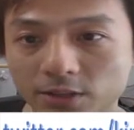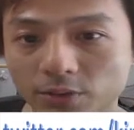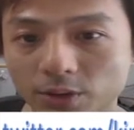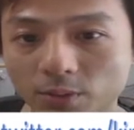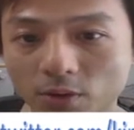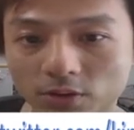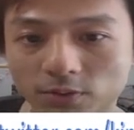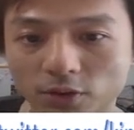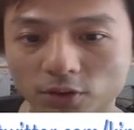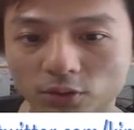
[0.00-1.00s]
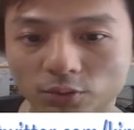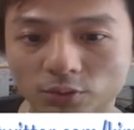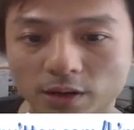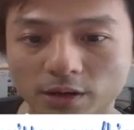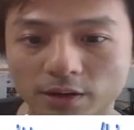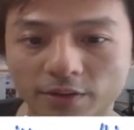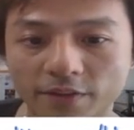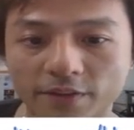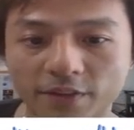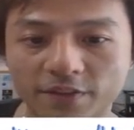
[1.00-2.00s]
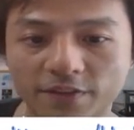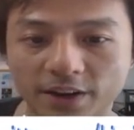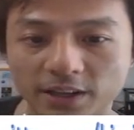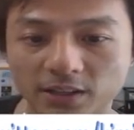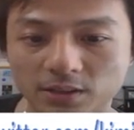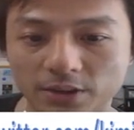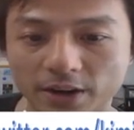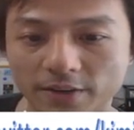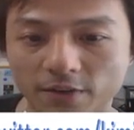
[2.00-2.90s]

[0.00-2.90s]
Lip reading: rewards for you to refer friends, right?